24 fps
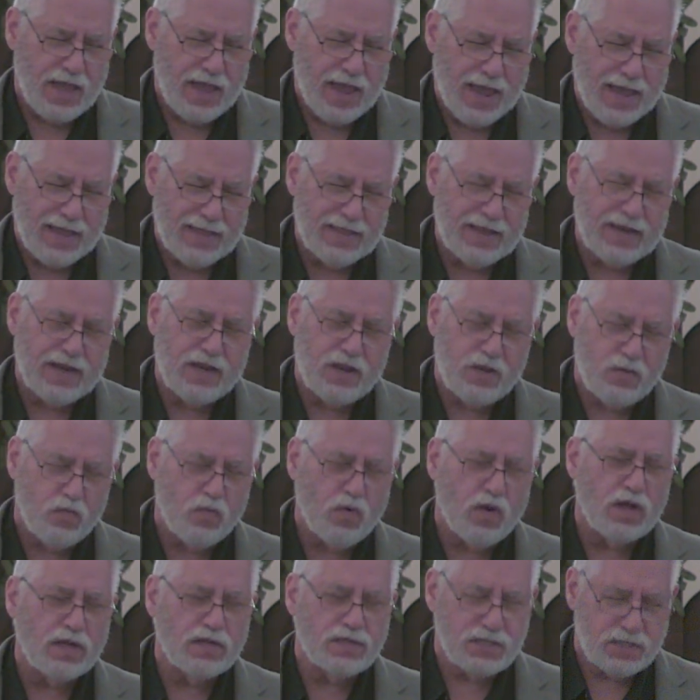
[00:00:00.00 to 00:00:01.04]
and that he
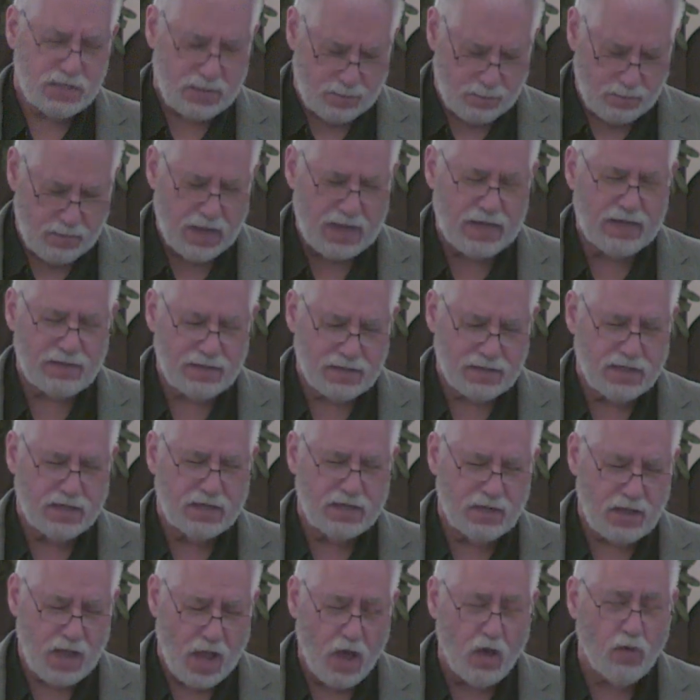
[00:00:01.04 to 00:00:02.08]
wants to
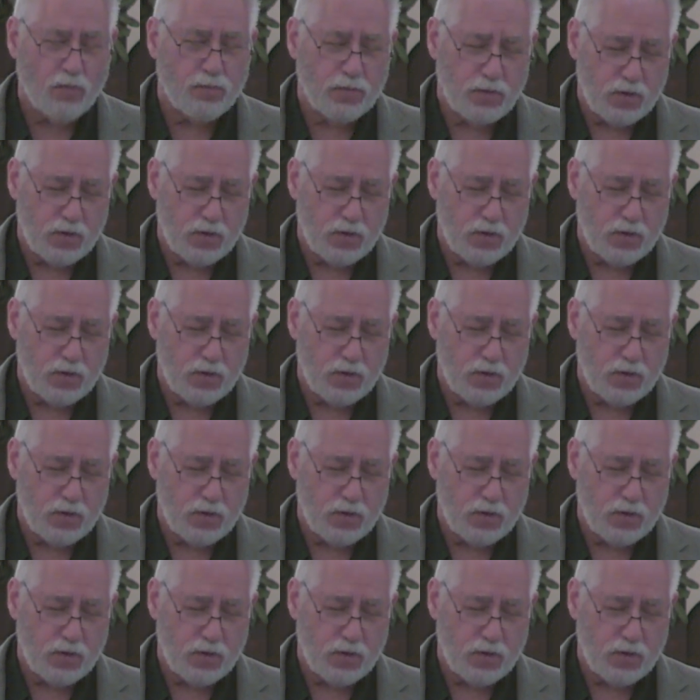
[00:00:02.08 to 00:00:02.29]
help